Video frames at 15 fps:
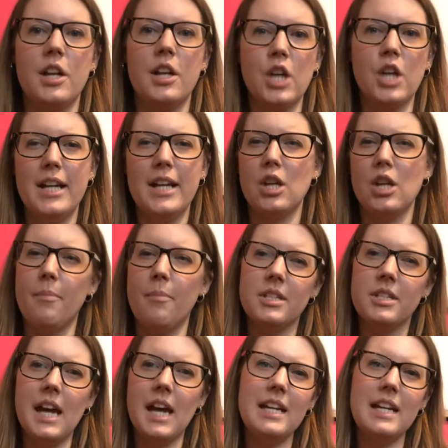change up
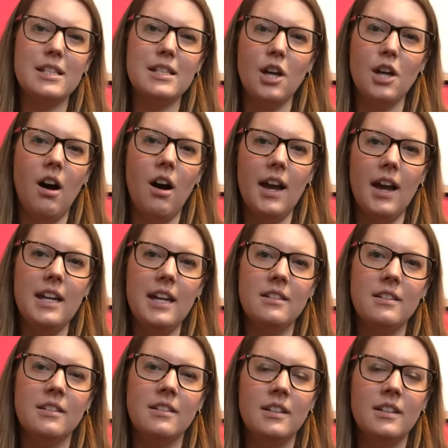the days that
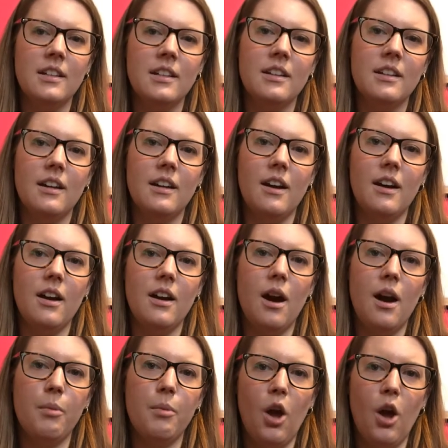I
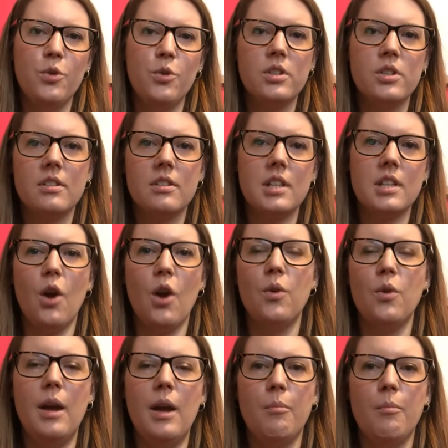upload.
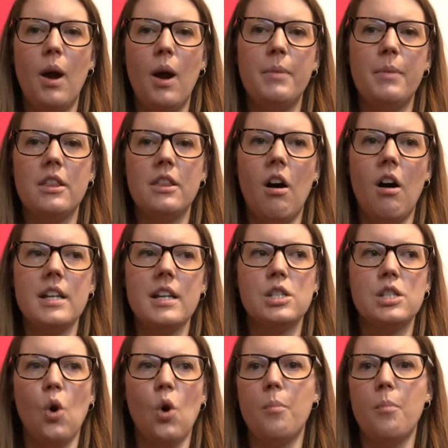So it might be that I
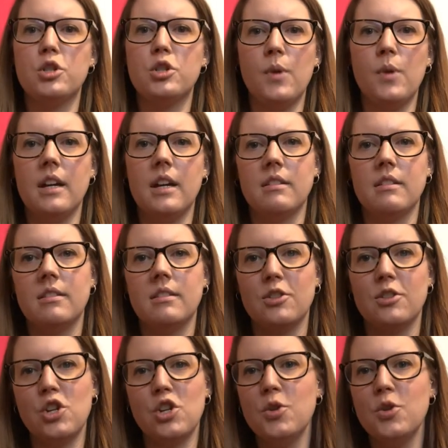stop doing
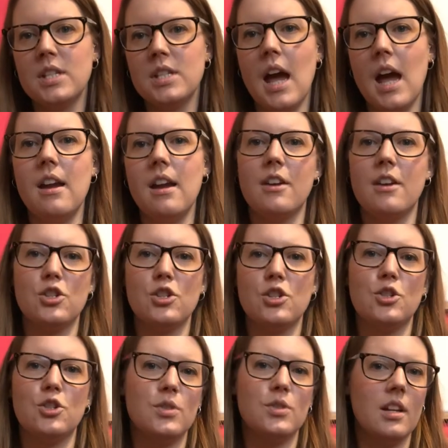the Tuesday and
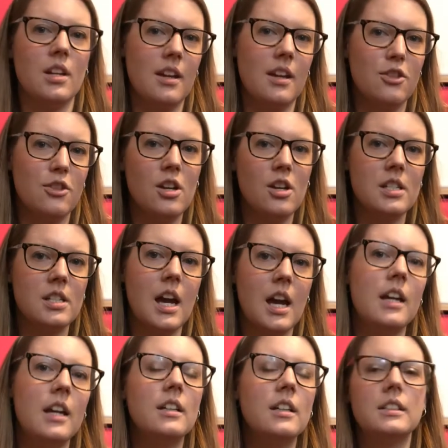just do Sunday and
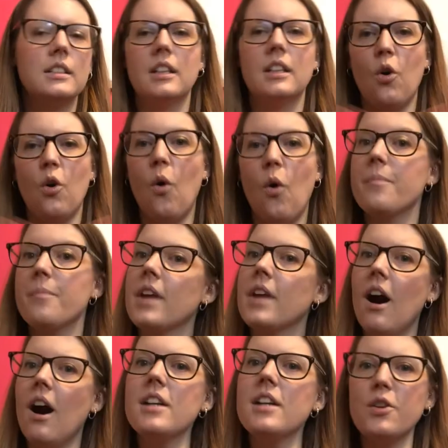Thursday, or
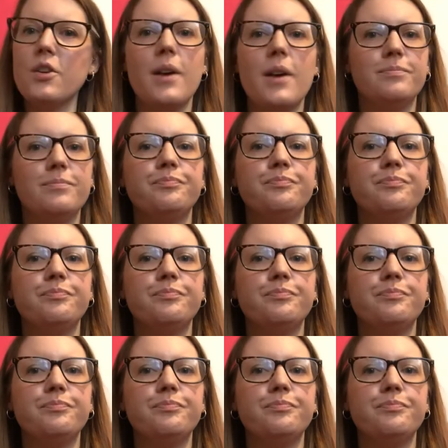I don't know.